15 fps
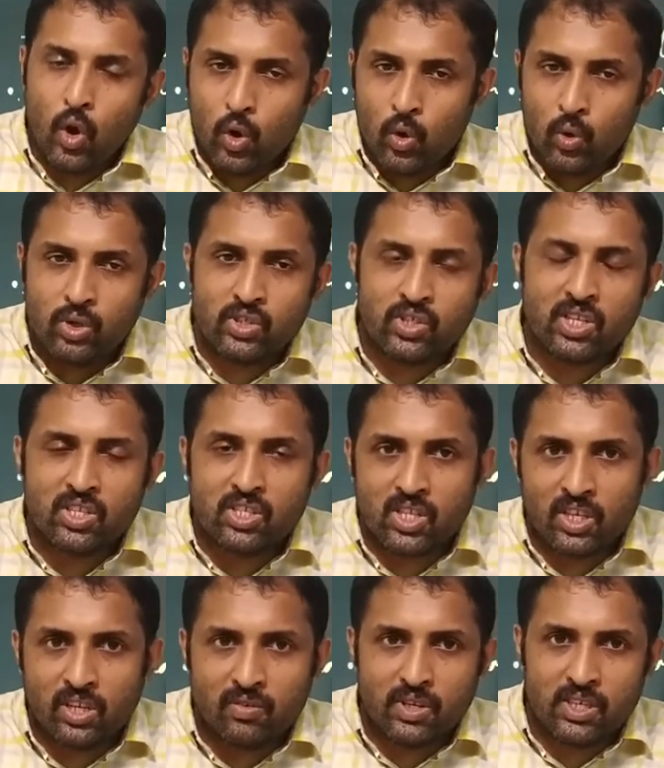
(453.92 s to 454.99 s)
goods and
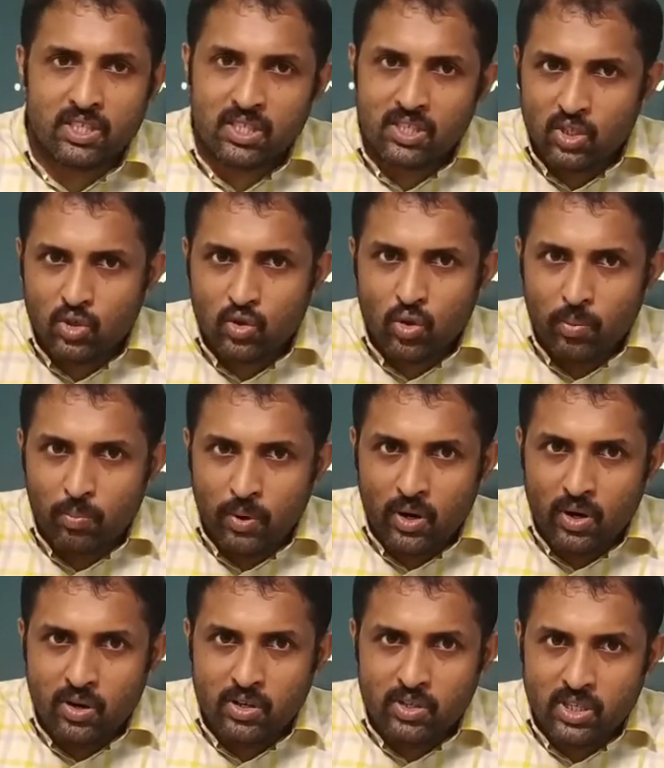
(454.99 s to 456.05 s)
services to the
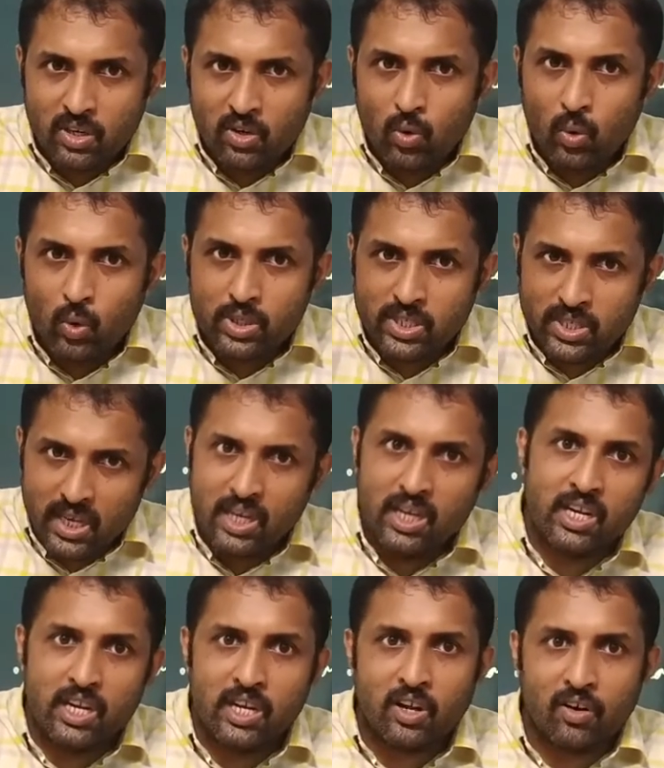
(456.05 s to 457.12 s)
person who is
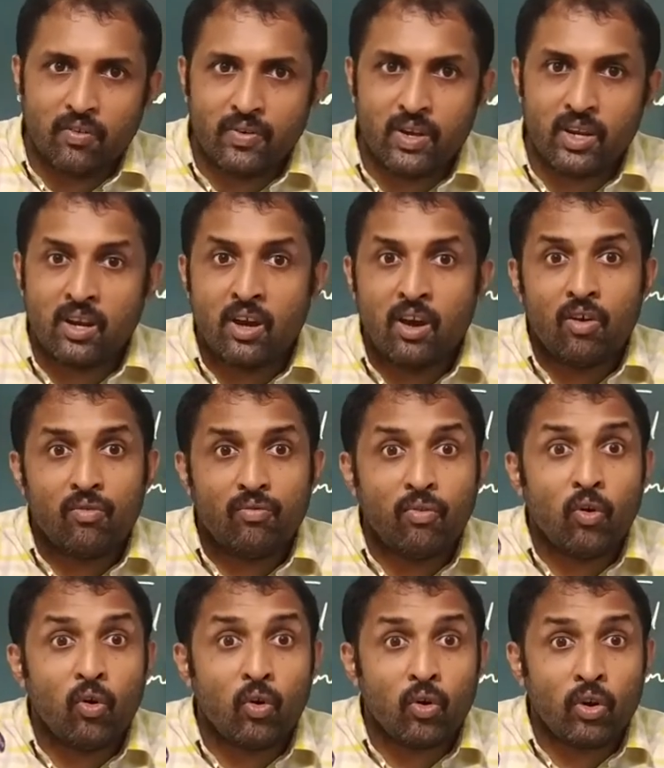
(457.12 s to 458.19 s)
in need of it
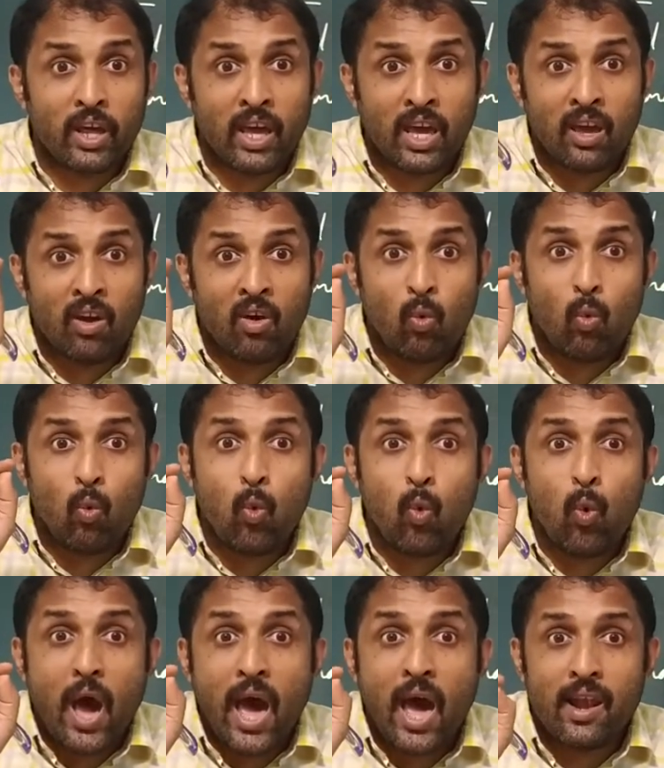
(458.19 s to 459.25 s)
for a
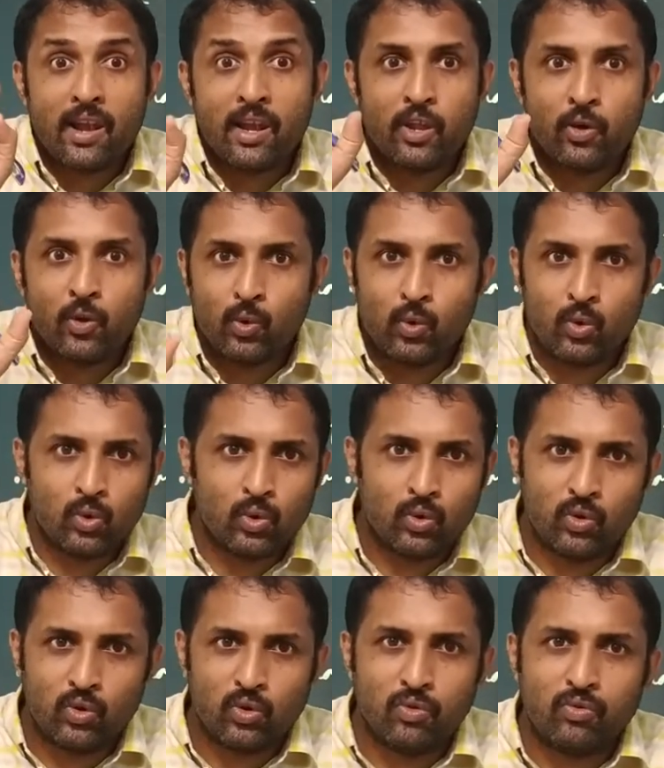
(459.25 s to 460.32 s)
value.
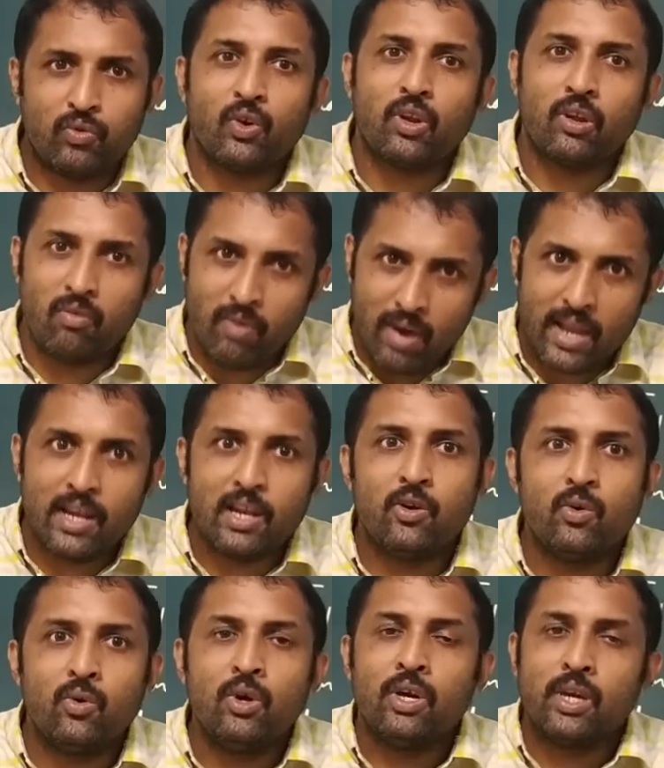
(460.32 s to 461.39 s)
For a
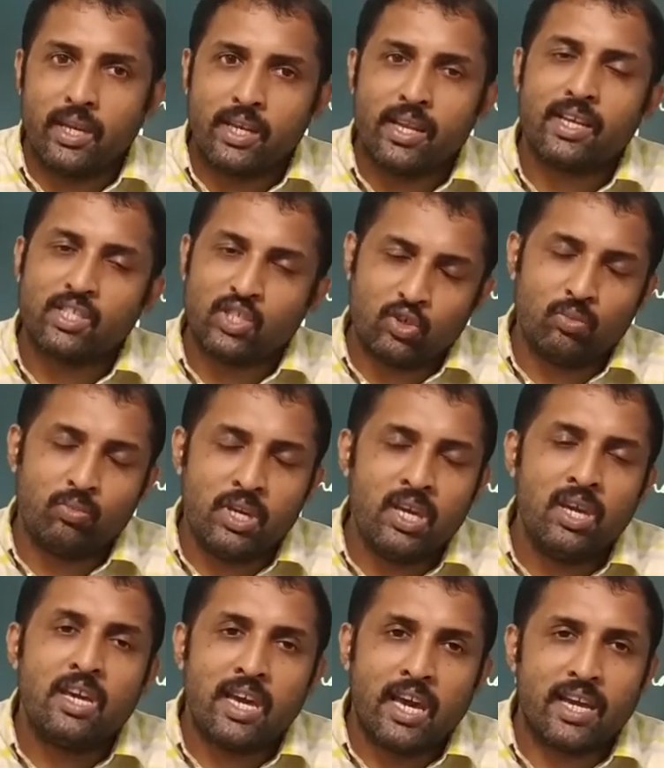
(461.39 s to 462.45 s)
value, it has to
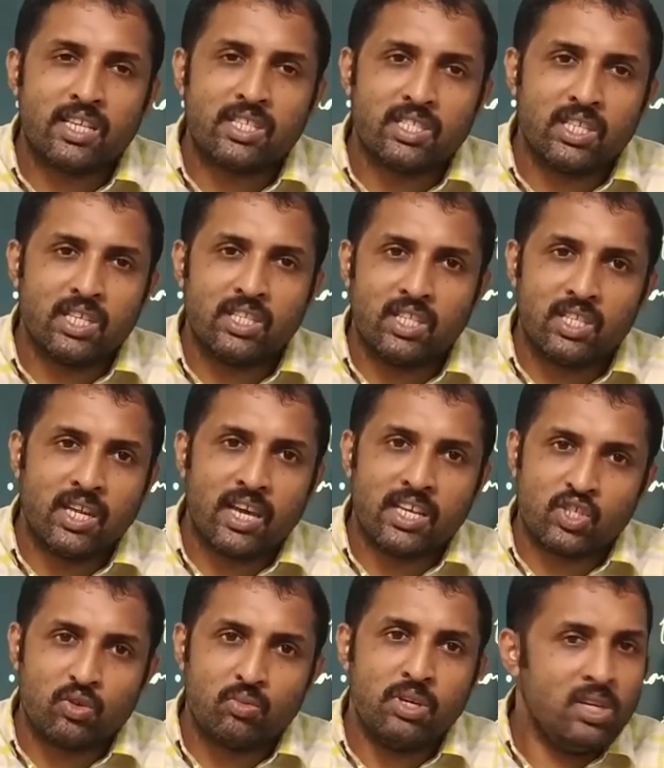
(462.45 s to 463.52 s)
be exchanged, it
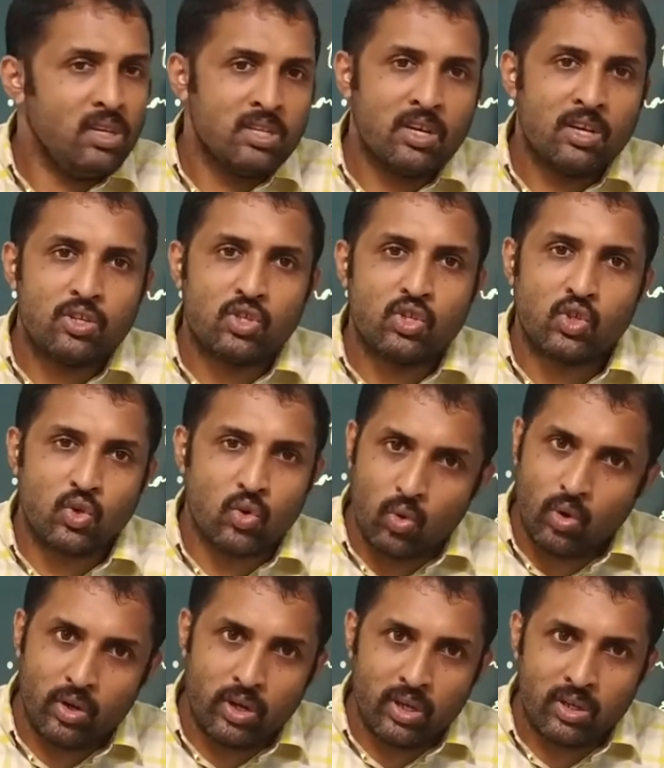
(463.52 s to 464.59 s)
has to be
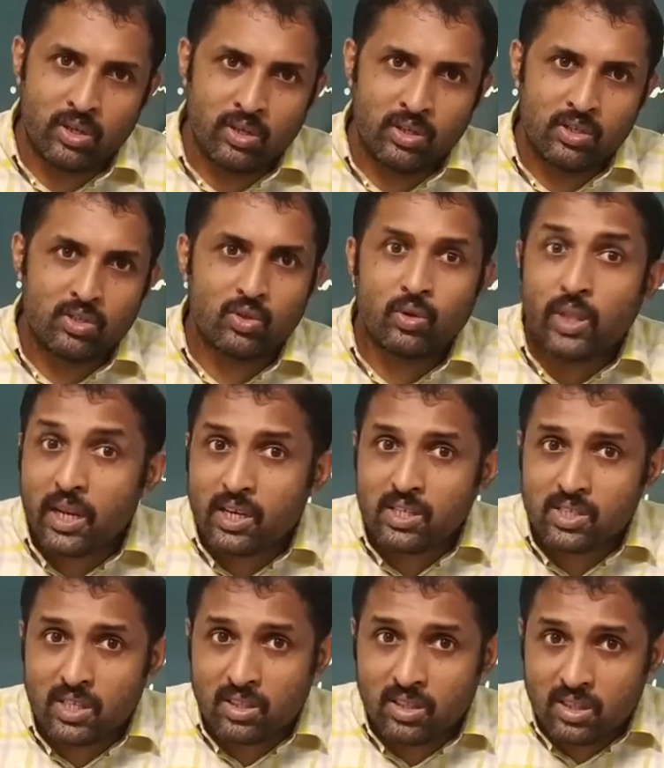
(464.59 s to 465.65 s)
sold. So that
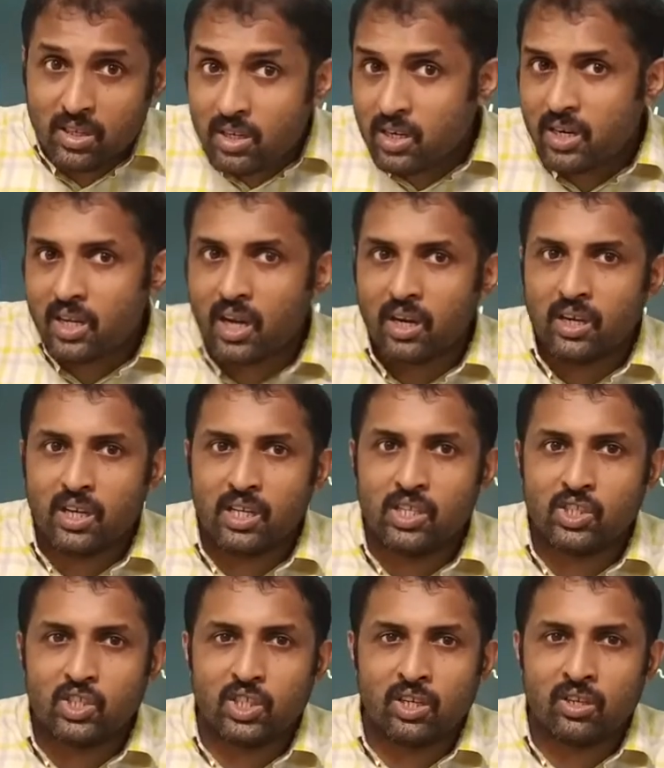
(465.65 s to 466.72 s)
is the third
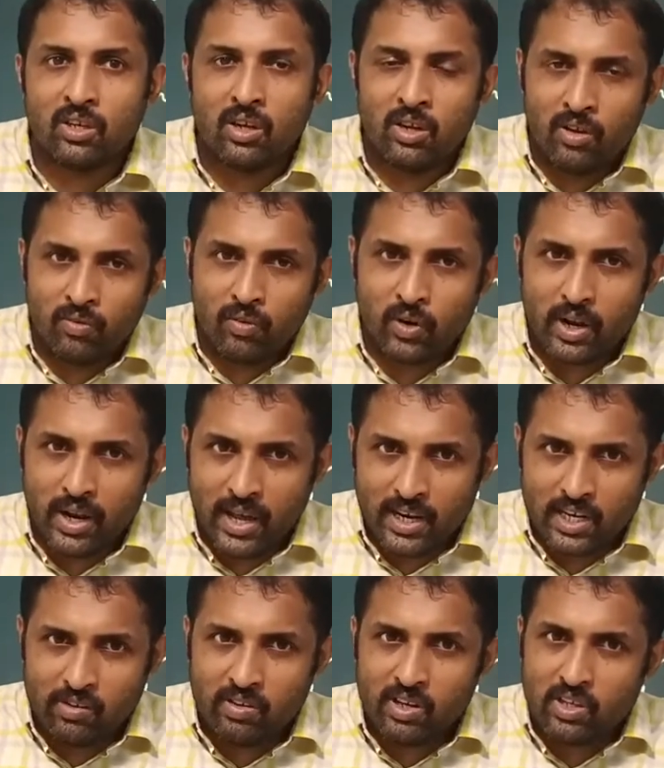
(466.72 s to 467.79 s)
condition for an
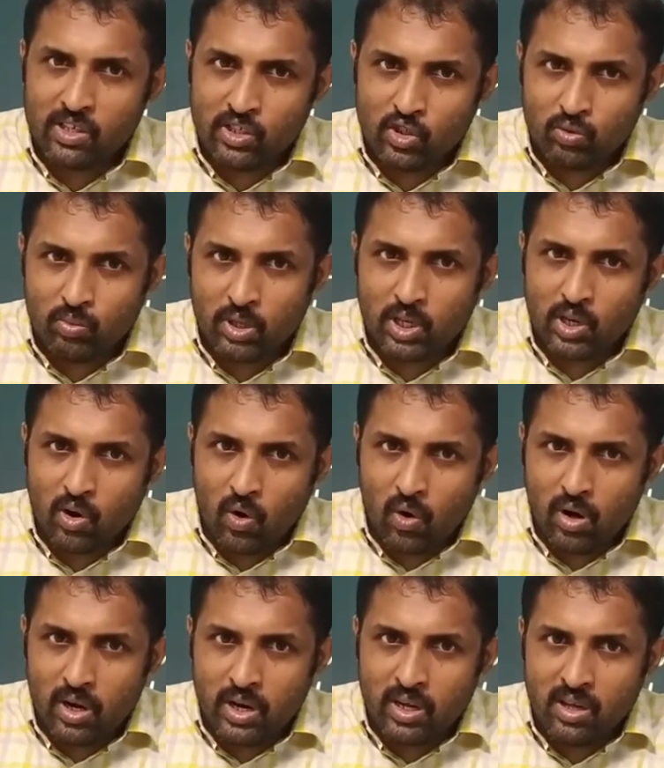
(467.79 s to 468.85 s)
activity to be
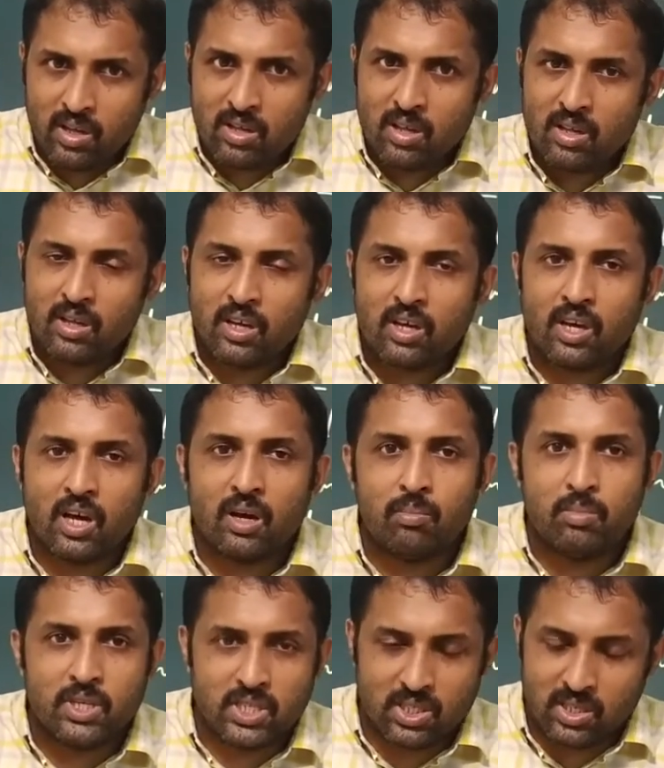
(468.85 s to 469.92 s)
called a
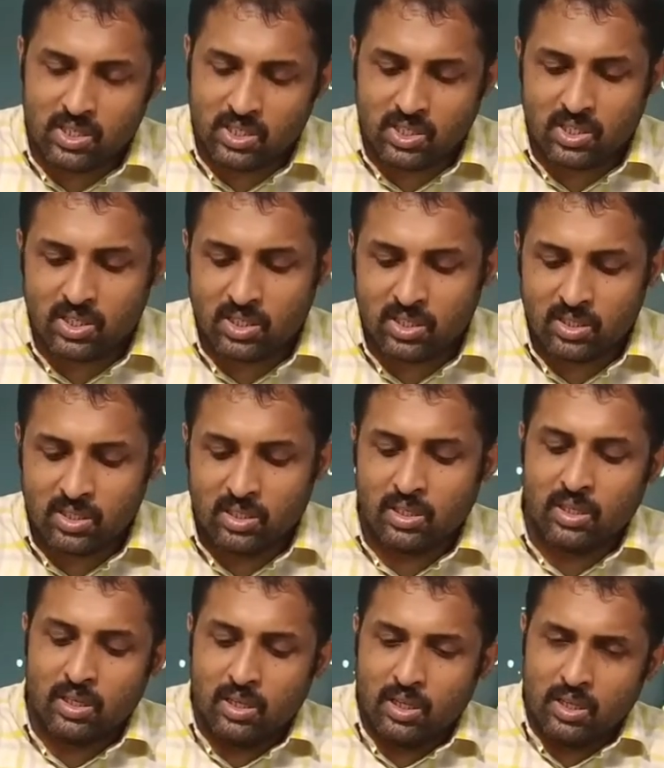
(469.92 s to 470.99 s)
business.
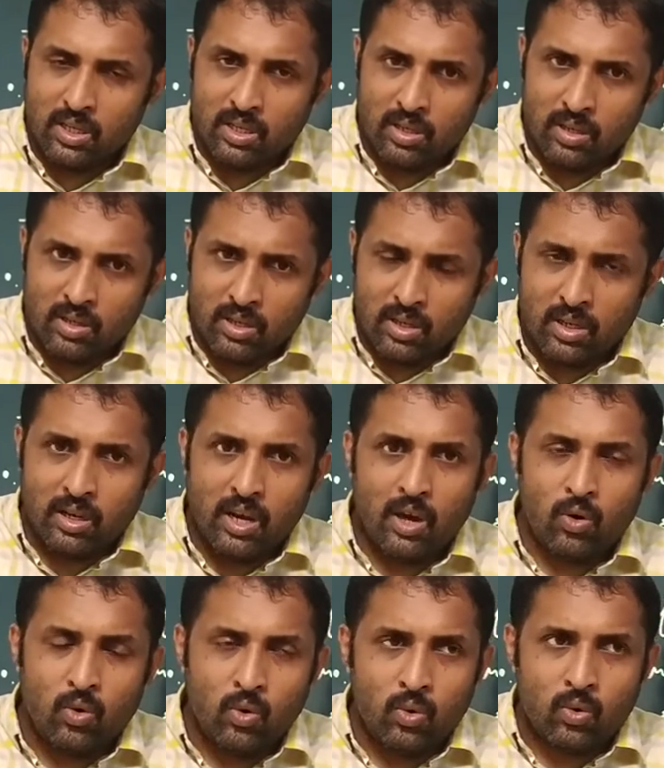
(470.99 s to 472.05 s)

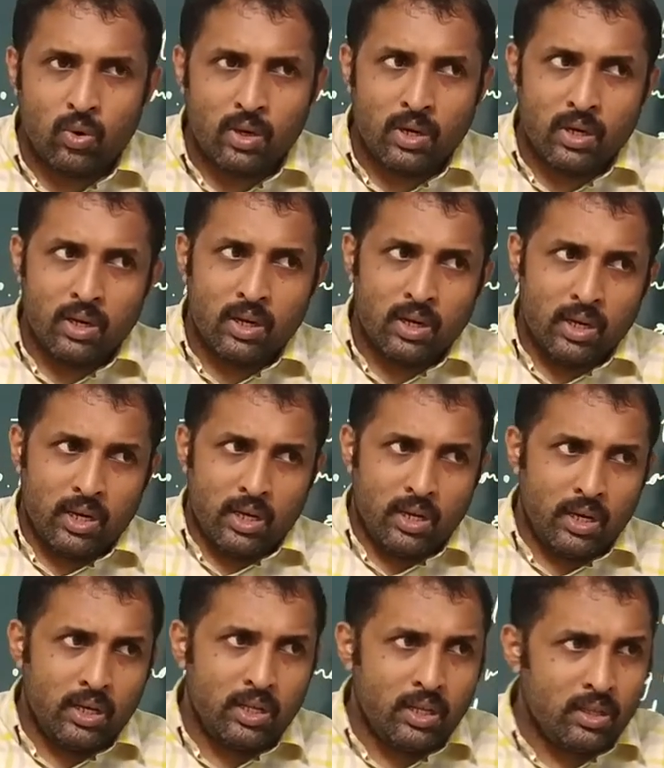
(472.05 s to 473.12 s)
Now,
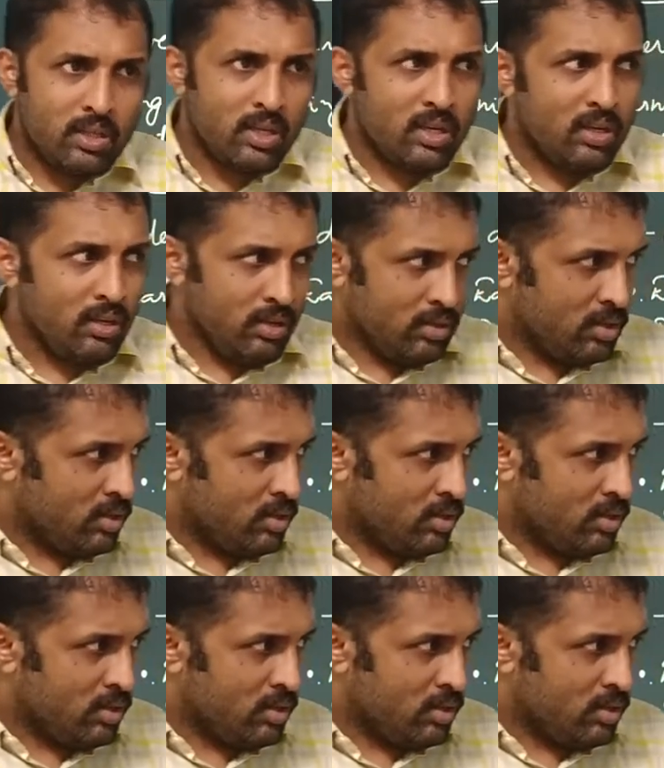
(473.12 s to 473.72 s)
another thing